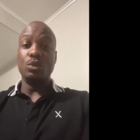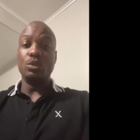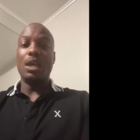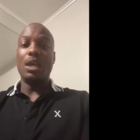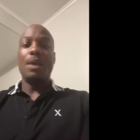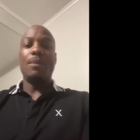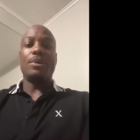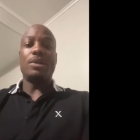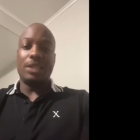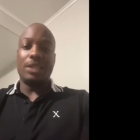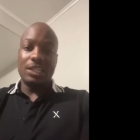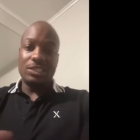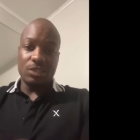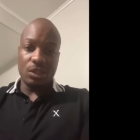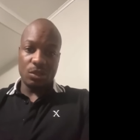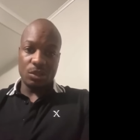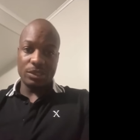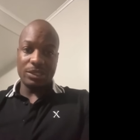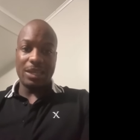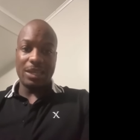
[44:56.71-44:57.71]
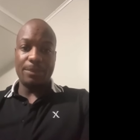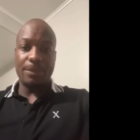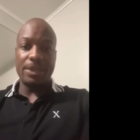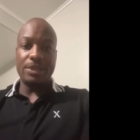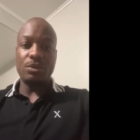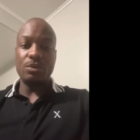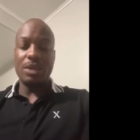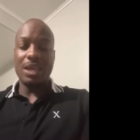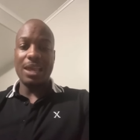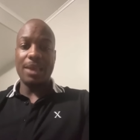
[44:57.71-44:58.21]
because that's the only thing make you
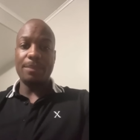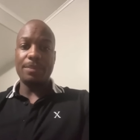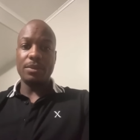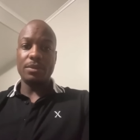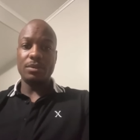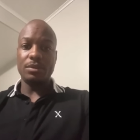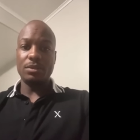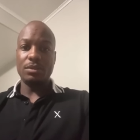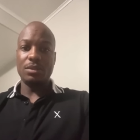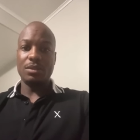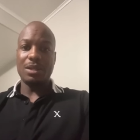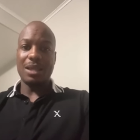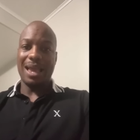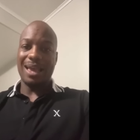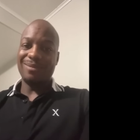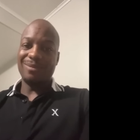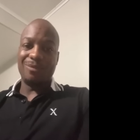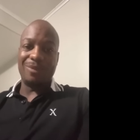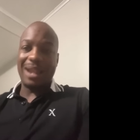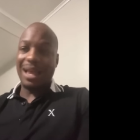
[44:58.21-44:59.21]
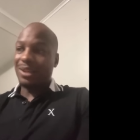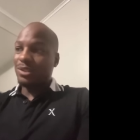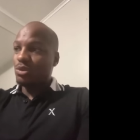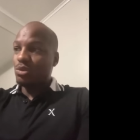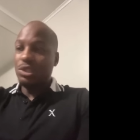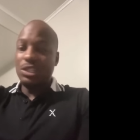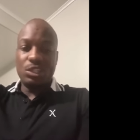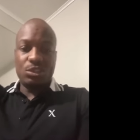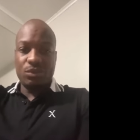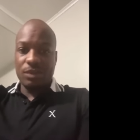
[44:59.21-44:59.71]
happy. When I do these
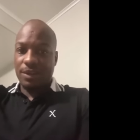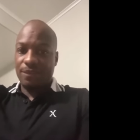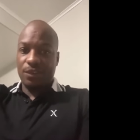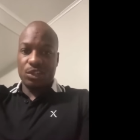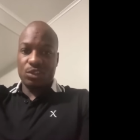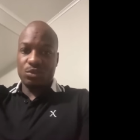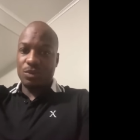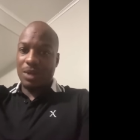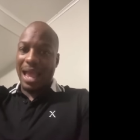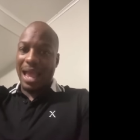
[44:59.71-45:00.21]
20 verse 1, I